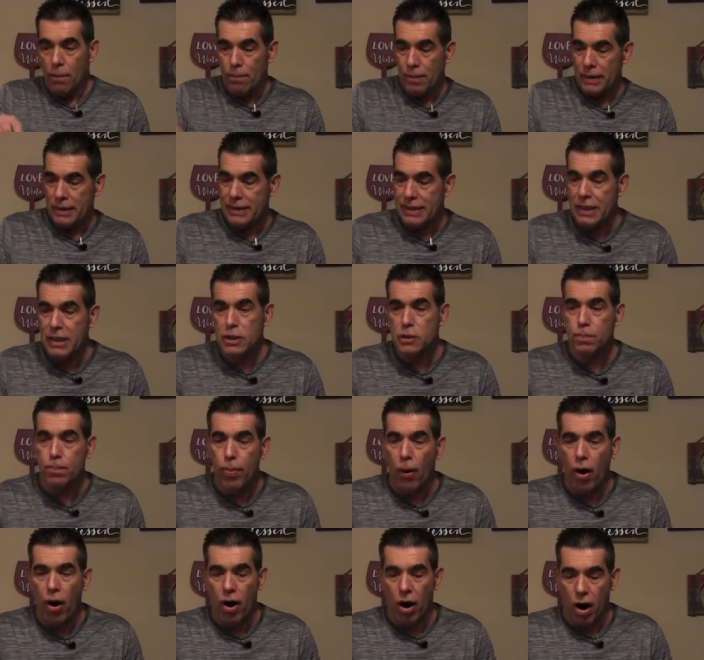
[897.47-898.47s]
But this
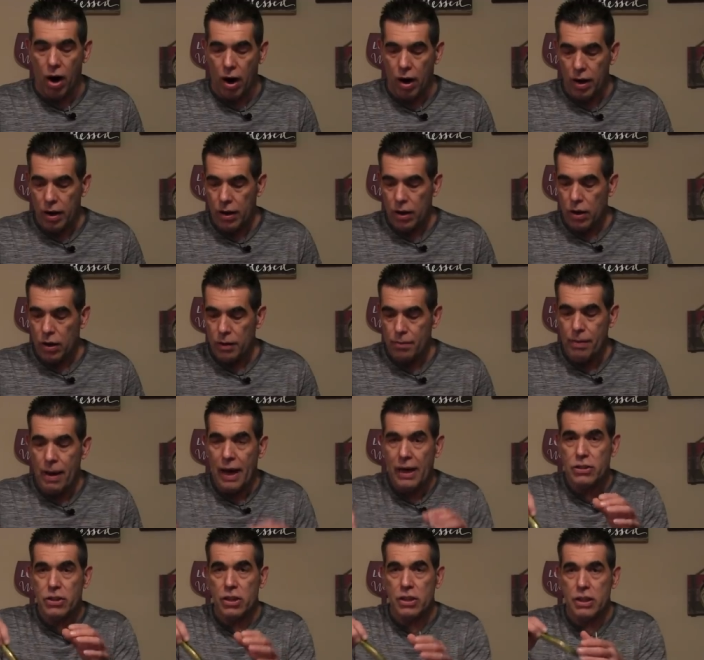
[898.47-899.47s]
bar,
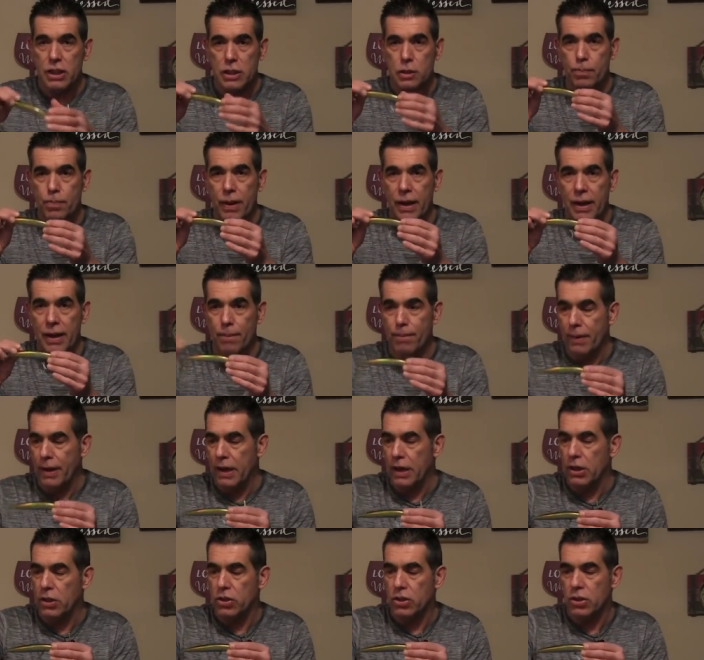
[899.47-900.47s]
imagine this being a
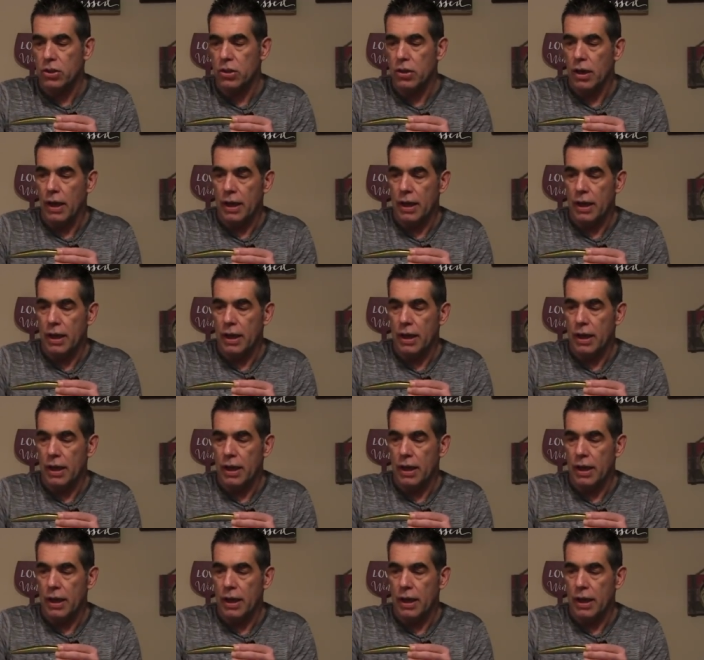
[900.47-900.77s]
beach